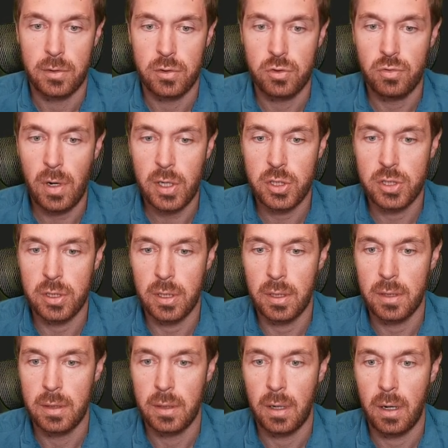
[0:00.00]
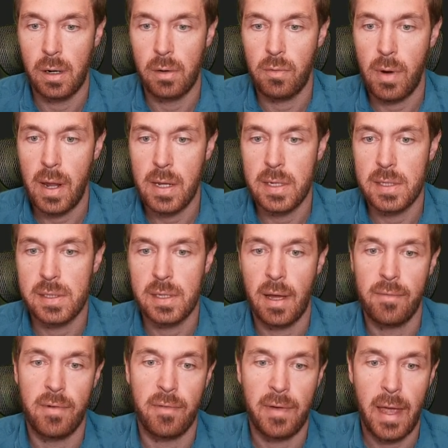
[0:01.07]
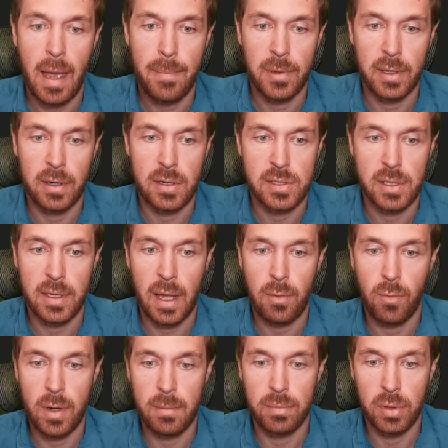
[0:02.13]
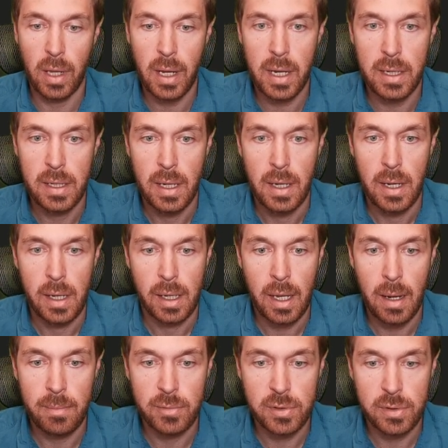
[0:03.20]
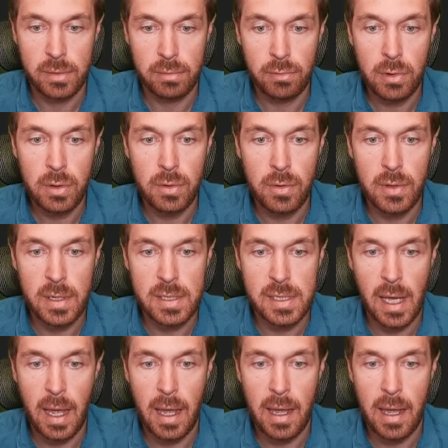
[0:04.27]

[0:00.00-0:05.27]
structure around this tuft of capillaries so that when blood comes through this